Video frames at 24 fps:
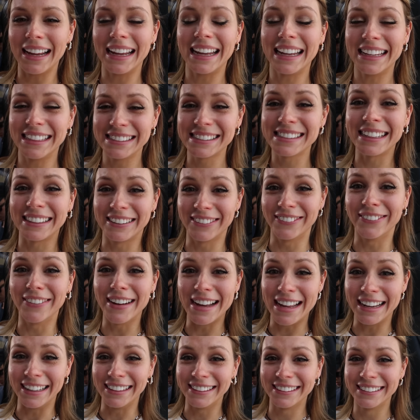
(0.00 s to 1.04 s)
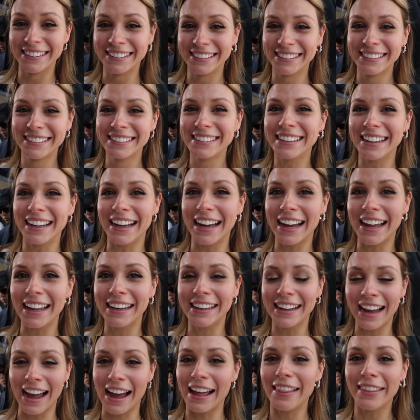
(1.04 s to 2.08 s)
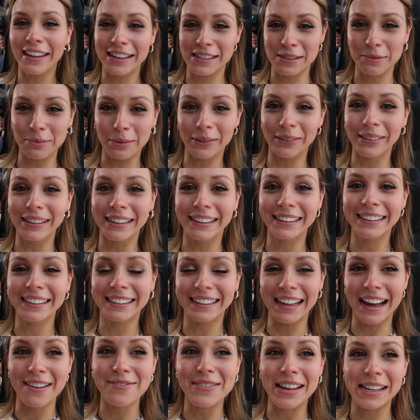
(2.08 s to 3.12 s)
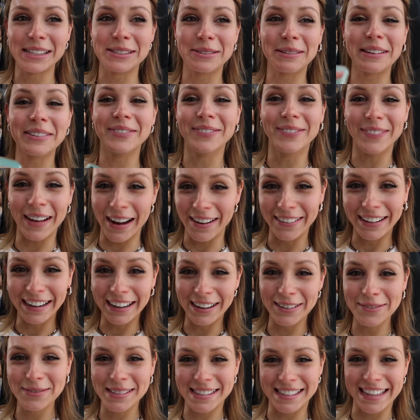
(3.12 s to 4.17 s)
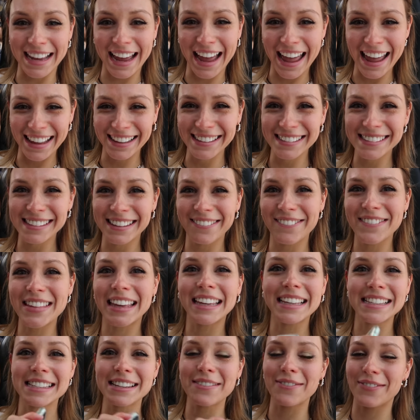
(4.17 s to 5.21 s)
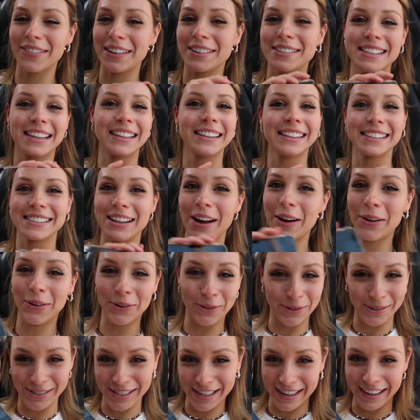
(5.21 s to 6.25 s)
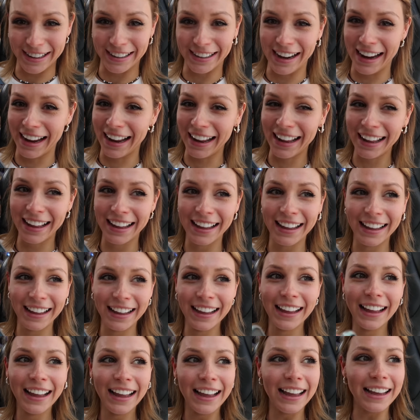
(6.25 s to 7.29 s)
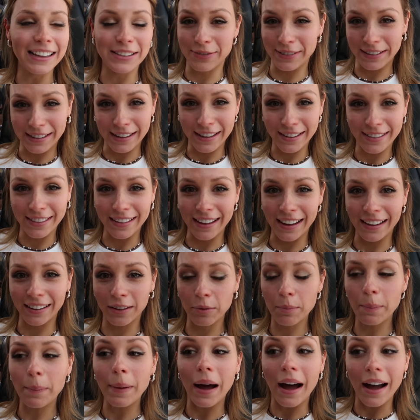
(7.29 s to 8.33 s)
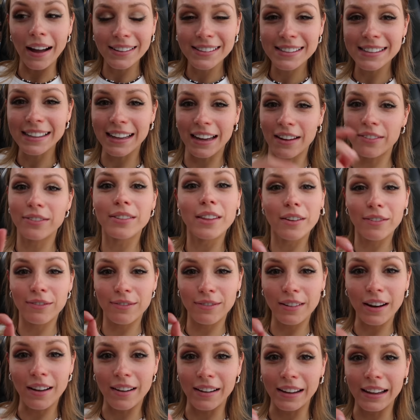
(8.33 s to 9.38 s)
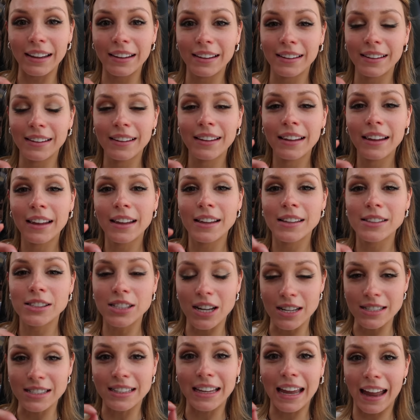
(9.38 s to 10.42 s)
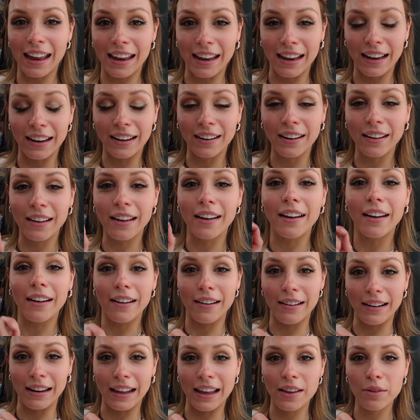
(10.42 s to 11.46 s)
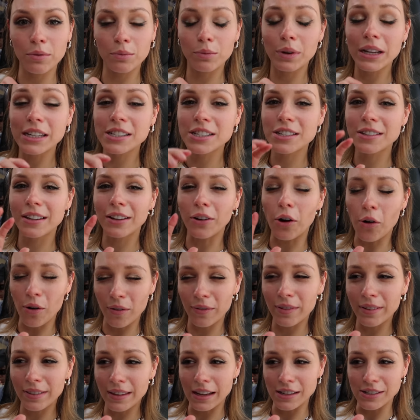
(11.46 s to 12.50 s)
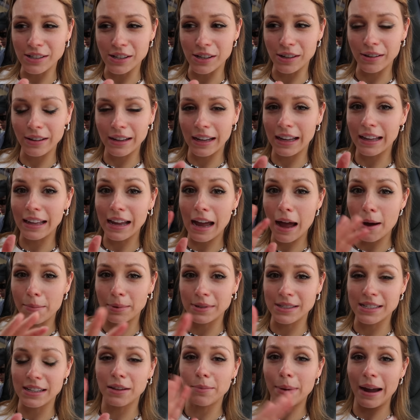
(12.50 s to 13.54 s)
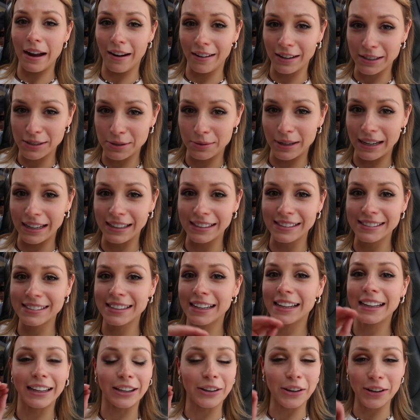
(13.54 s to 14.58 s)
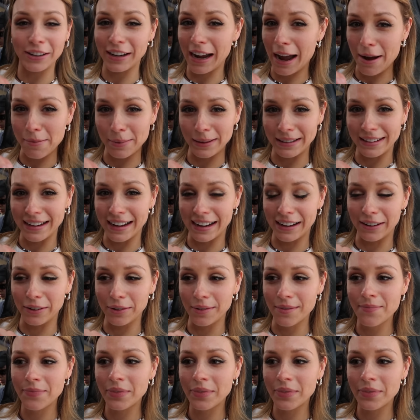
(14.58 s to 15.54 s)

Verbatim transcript: He's going to win. And at this point, that makes me very upset. because it feels like this whole journey is for nothing. But if the flight does get in early, which often they do, it happened in the Paris race, it could happen now,